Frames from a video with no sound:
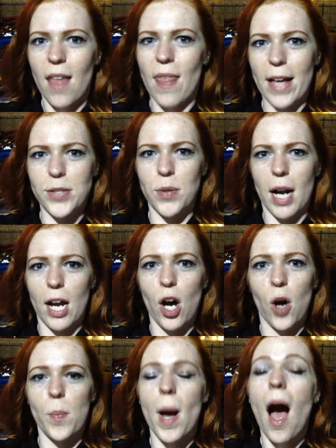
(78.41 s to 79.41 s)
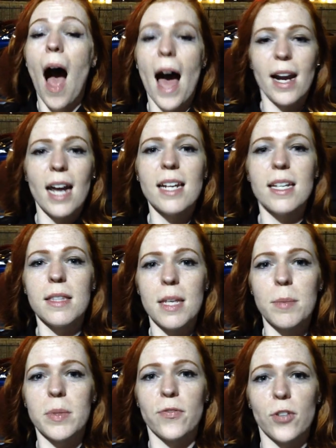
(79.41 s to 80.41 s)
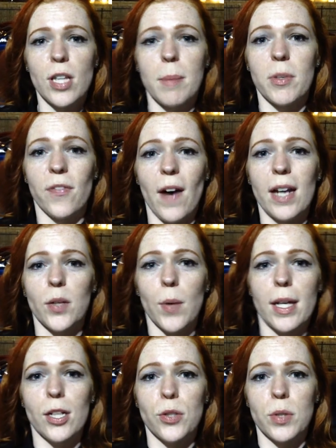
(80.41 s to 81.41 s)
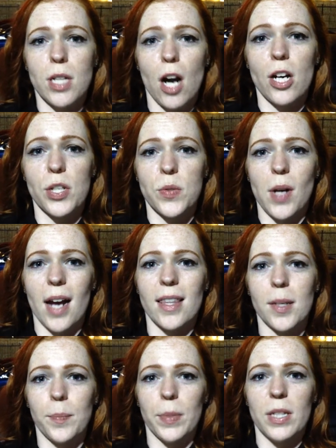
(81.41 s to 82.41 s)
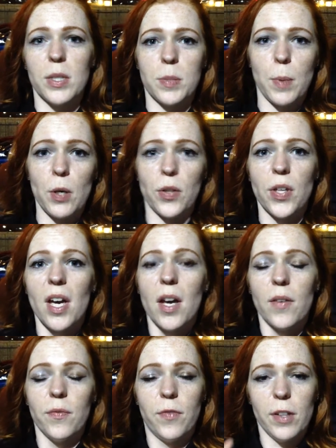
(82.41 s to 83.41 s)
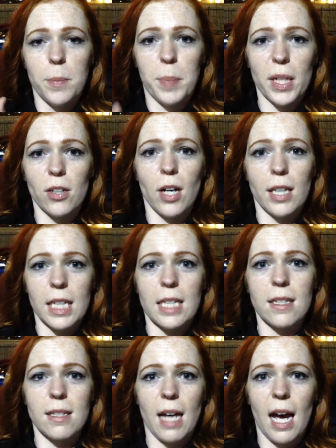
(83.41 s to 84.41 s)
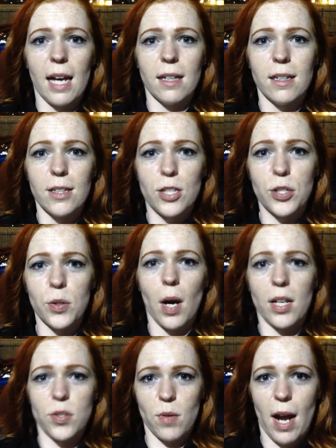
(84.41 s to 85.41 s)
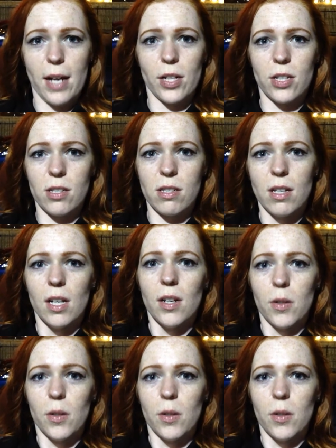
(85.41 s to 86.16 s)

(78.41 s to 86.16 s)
That's what I hope. And I need them for them to find a way to do a TARDIS ride that is both v bigger on the inside to us riders,